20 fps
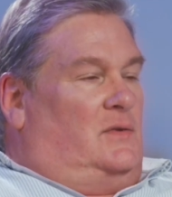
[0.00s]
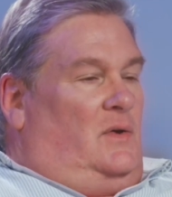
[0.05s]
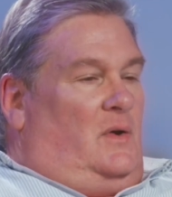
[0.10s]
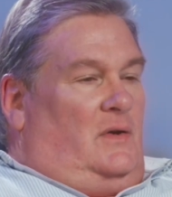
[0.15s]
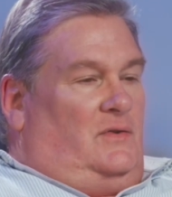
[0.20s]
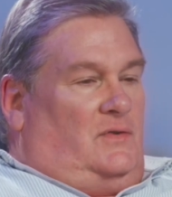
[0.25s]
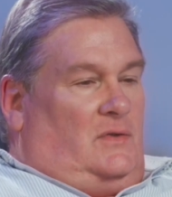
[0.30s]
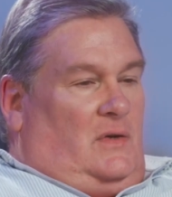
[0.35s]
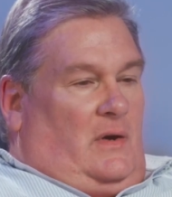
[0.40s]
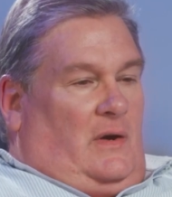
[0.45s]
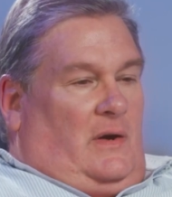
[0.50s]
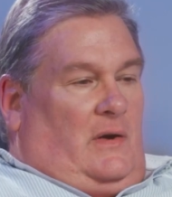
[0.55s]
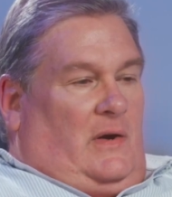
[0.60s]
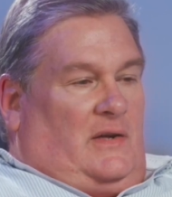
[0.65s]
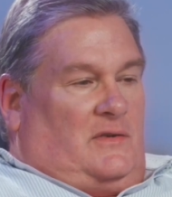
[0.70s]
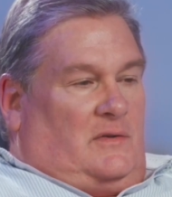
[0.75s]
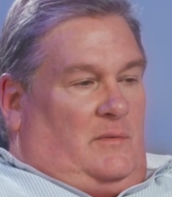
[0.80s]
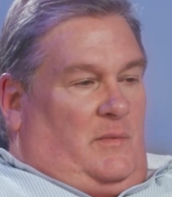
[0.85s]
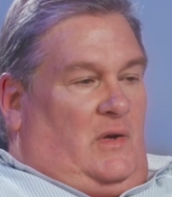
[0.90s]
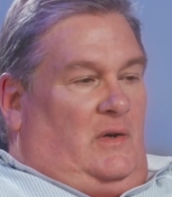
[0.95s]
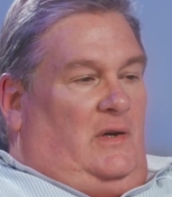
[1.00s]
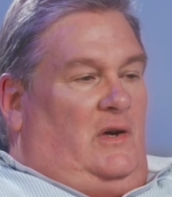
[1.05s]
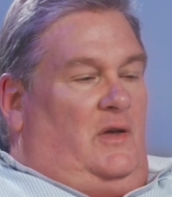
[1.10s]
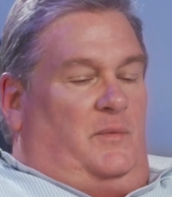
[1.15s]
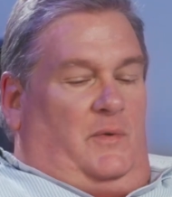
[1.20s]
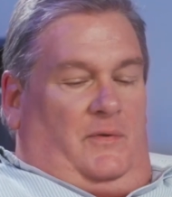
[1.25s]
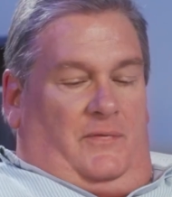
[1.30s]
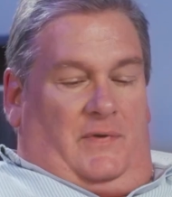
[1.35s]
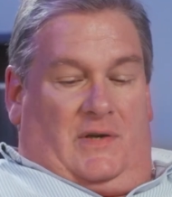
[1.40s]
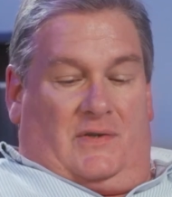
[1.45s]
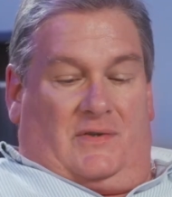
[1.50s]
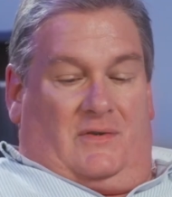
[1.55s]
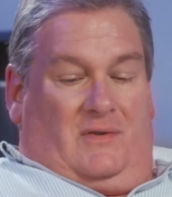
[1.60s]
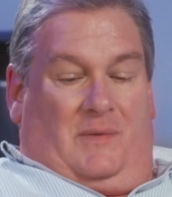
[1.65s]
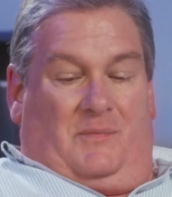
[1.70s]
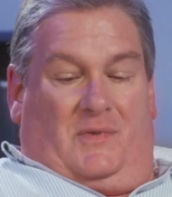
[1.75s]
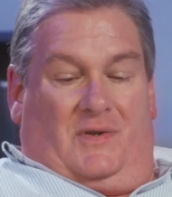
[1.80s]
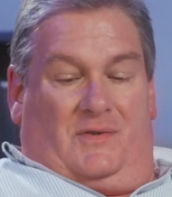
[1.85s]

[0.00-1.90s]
So as a mental health professional,